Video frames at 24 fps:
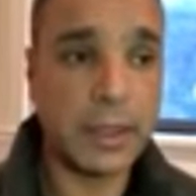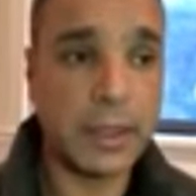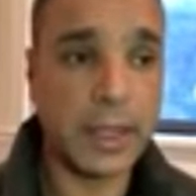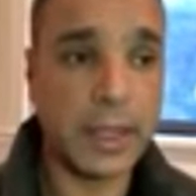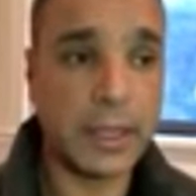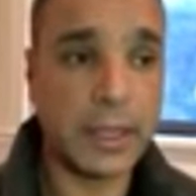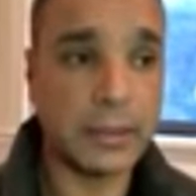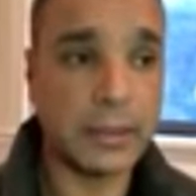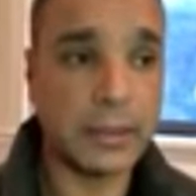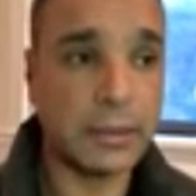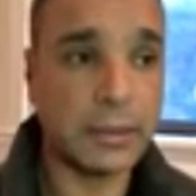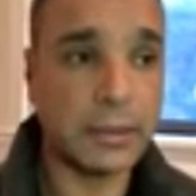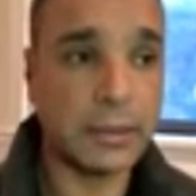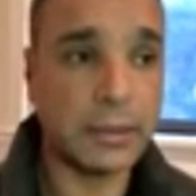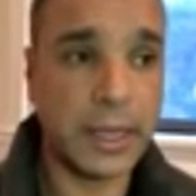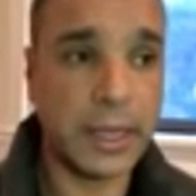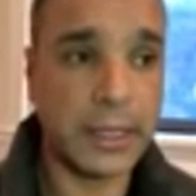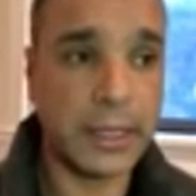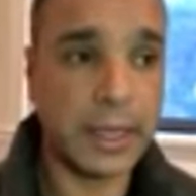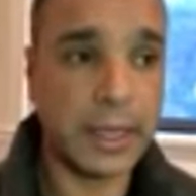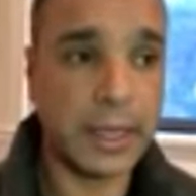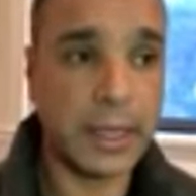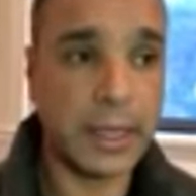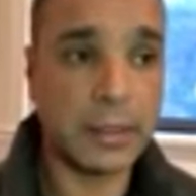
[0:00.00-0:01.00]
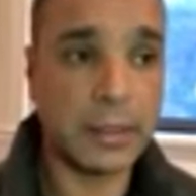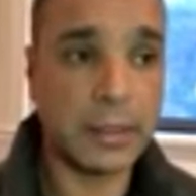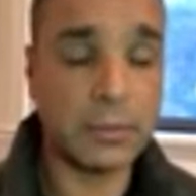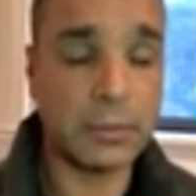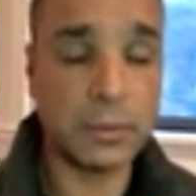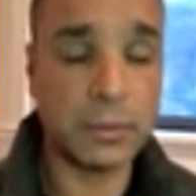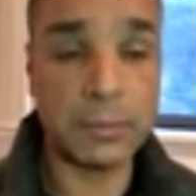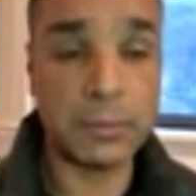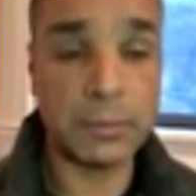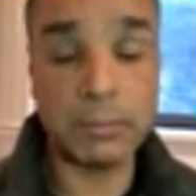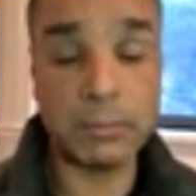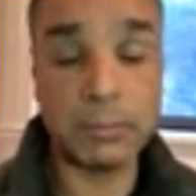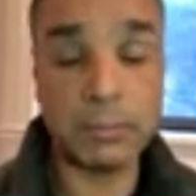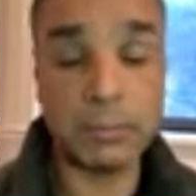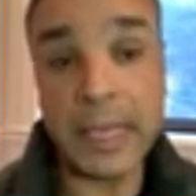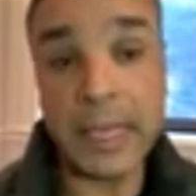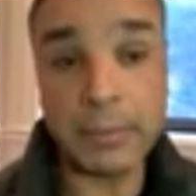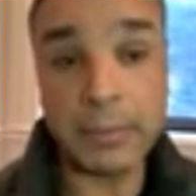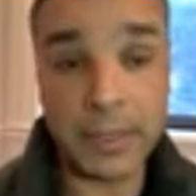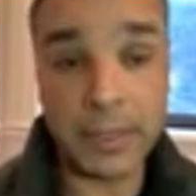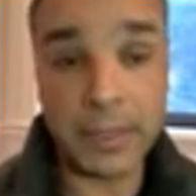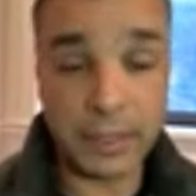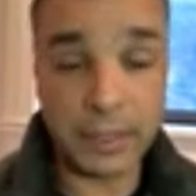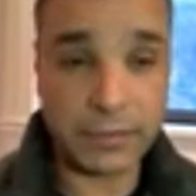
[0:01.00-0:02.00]
and, and, and will
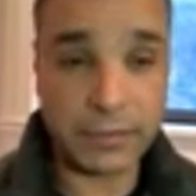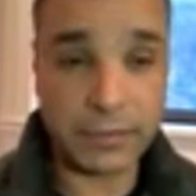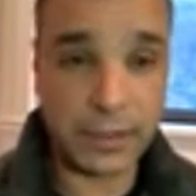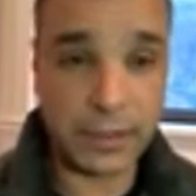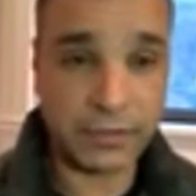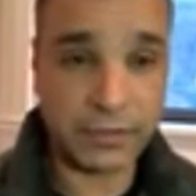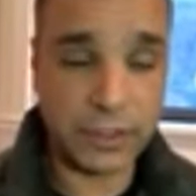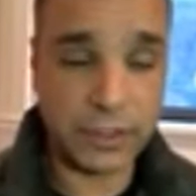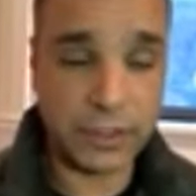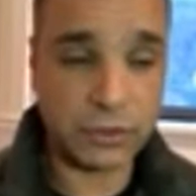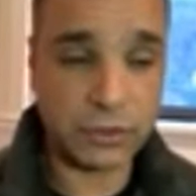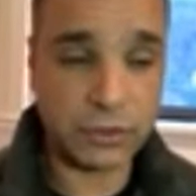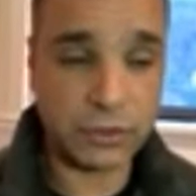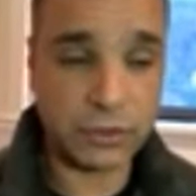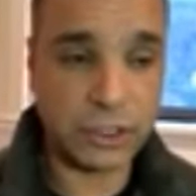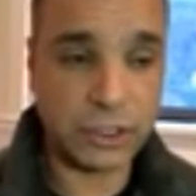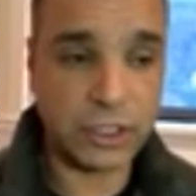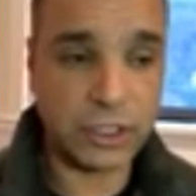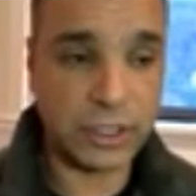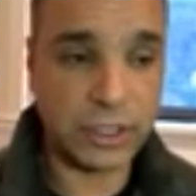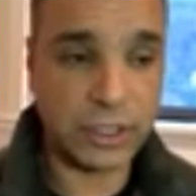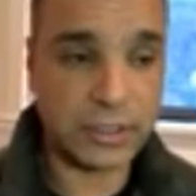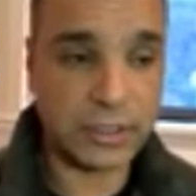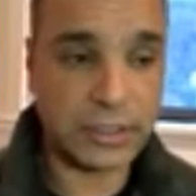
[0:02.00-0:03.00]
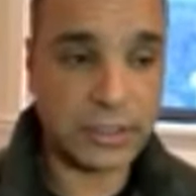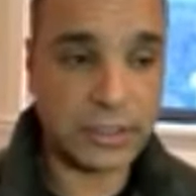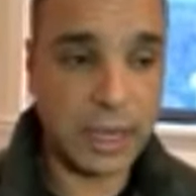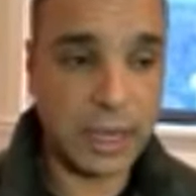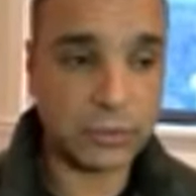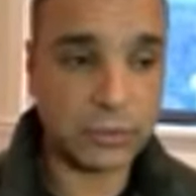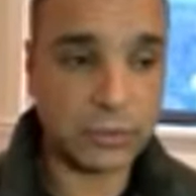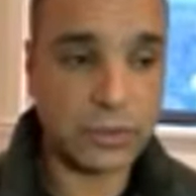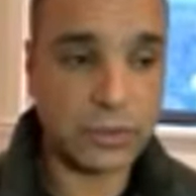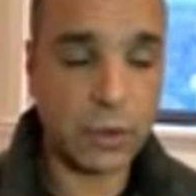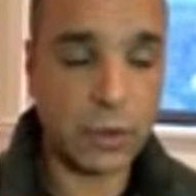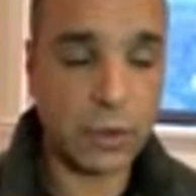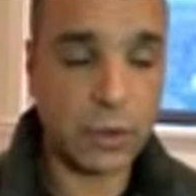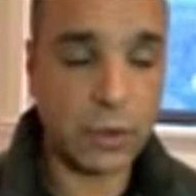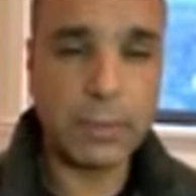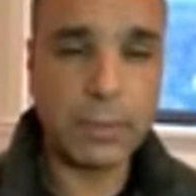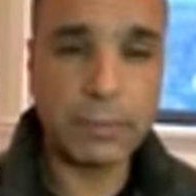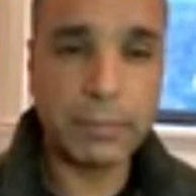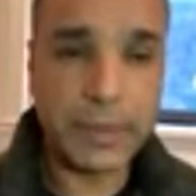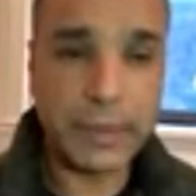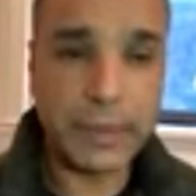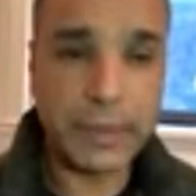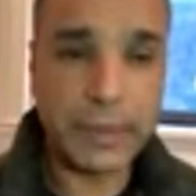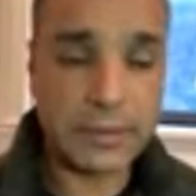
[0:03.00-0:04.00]
maybe even eventually shut us down. So
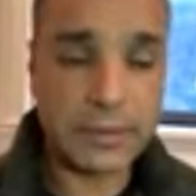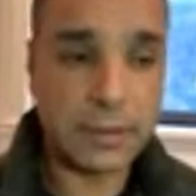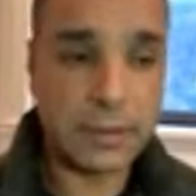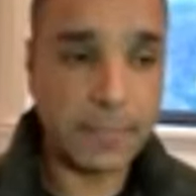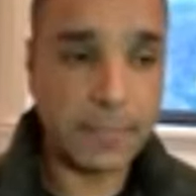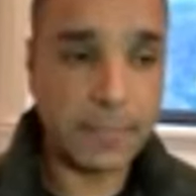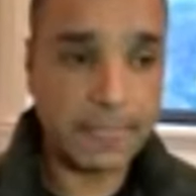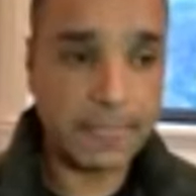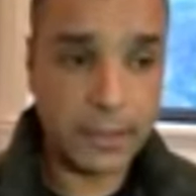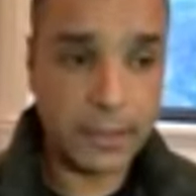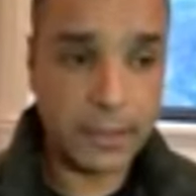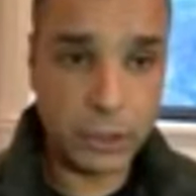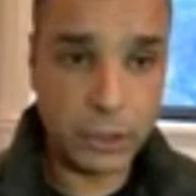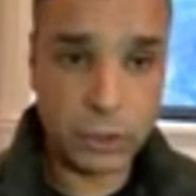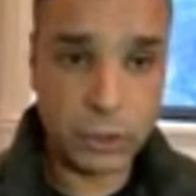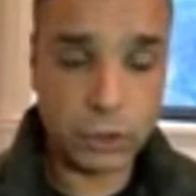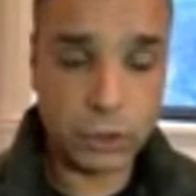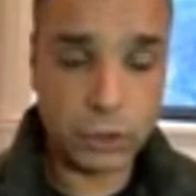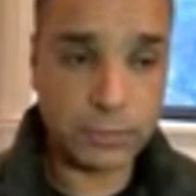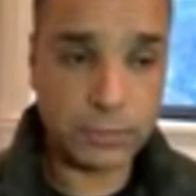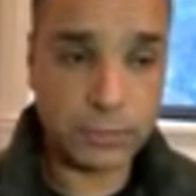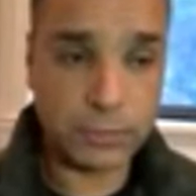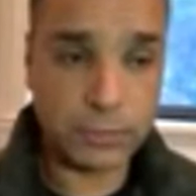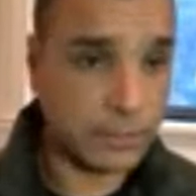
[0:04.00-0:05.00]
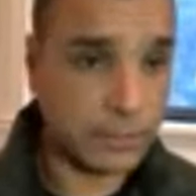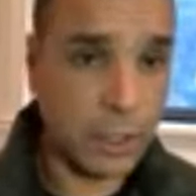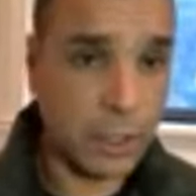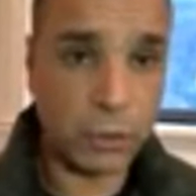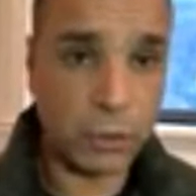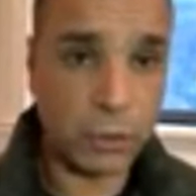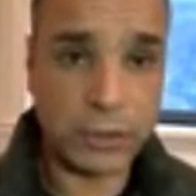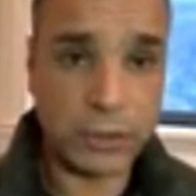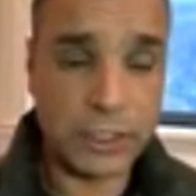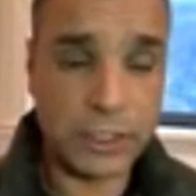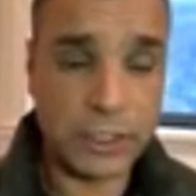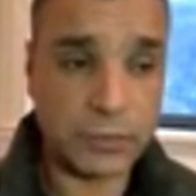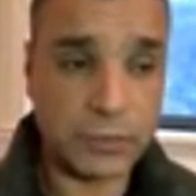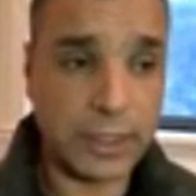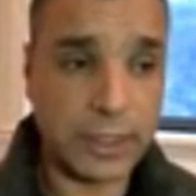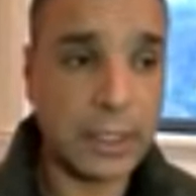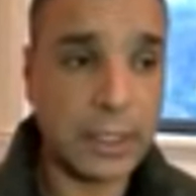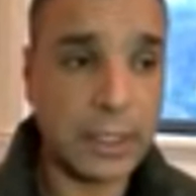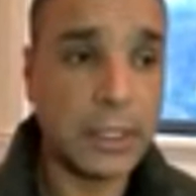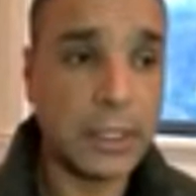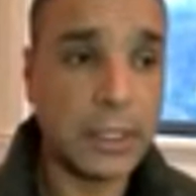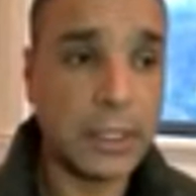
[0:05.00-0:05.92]
please, YouTube is Behold Israel.